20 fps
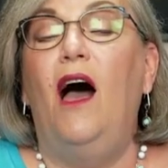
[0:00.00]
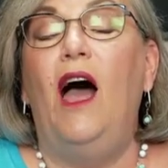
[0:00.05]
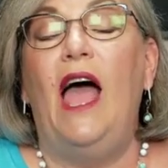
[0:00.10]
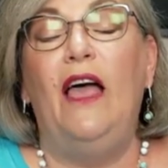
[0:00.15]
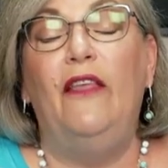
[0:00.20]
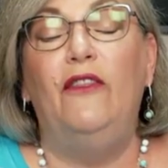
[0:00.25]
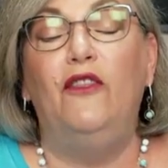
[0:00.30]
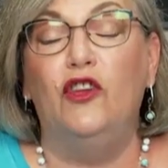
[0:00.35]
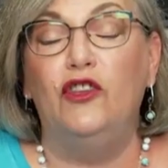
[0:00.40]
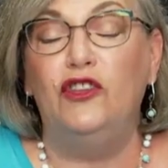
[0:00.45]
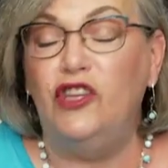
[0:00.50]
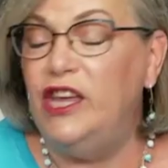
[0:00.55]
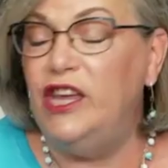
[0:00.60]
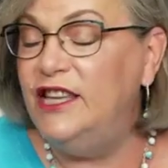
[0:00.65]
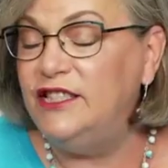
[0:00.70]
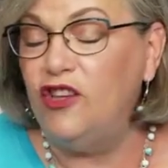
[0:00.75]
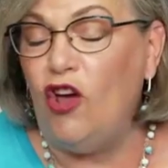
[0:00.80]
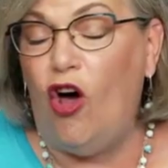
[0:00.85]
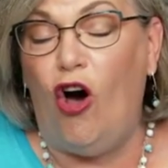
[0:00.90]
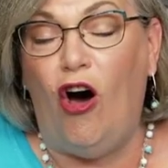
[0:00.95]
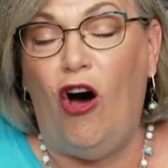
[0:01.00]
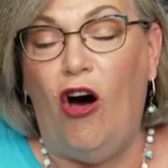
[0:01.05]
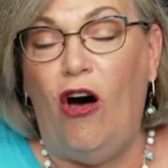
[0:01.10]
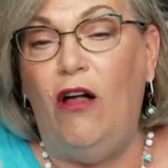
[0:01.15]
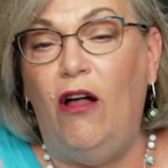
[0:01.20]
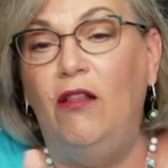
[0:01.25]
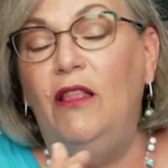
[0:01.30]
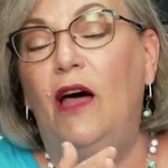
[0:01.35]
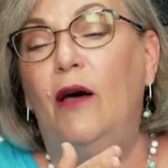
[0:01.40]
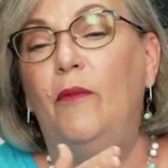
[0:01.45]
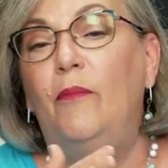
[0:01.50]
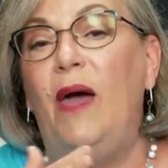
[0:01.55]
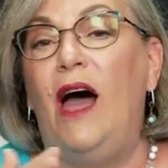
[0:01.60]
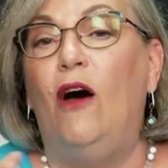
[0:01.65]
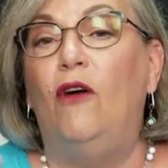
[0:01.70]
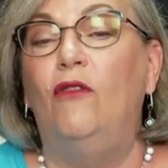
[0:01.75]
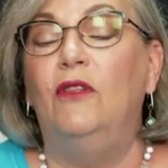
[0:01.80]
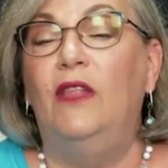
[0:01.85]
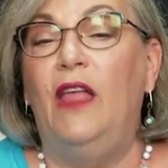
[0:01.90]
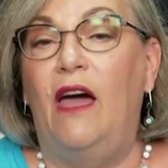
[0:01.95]
and it's all
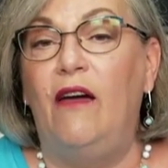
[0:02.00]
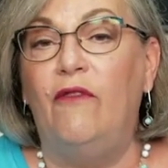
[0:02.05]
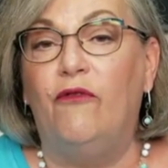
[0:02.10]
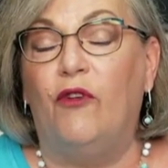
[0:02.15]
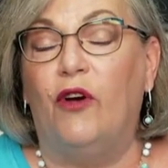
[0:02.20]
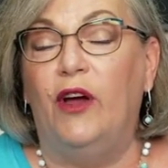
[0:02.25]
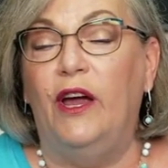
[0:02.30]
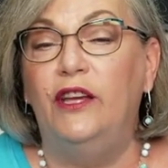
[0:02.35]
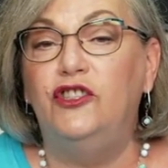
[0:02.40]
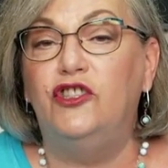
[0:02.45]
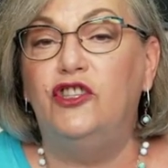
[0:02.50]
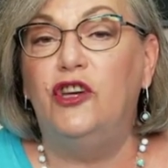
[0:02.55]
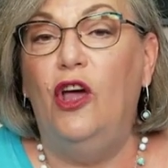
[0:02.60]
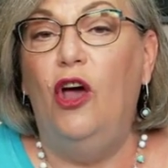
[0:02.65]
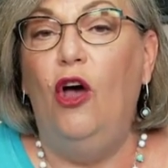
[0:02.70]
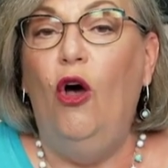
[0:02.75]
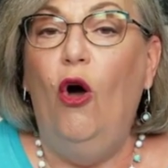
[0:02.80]
about leverage.